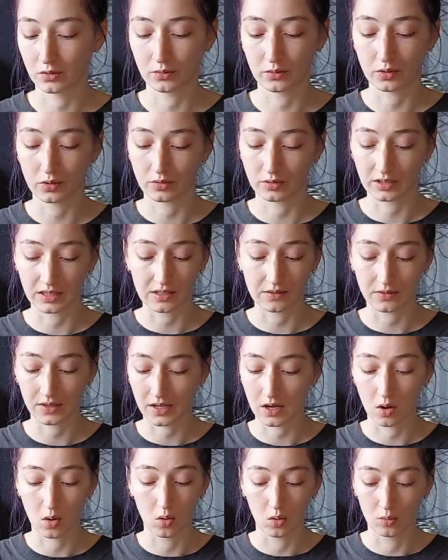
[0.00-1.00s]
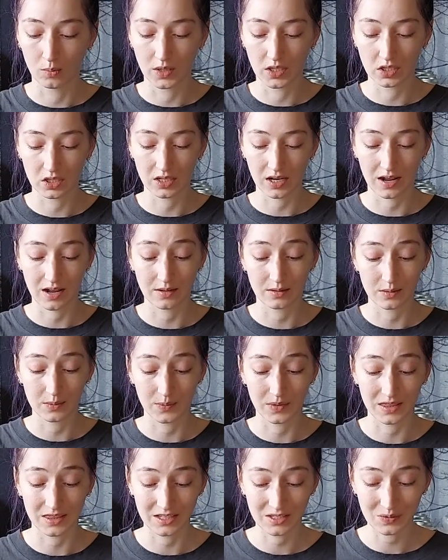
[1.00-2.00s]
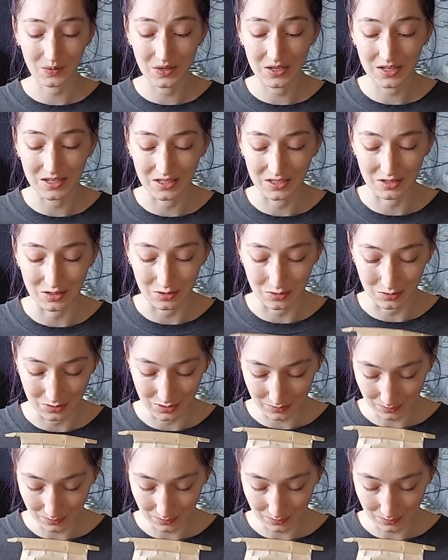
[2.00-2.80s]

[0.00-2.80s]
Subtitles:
root and leaf like a whole bunch of times, but this one is new to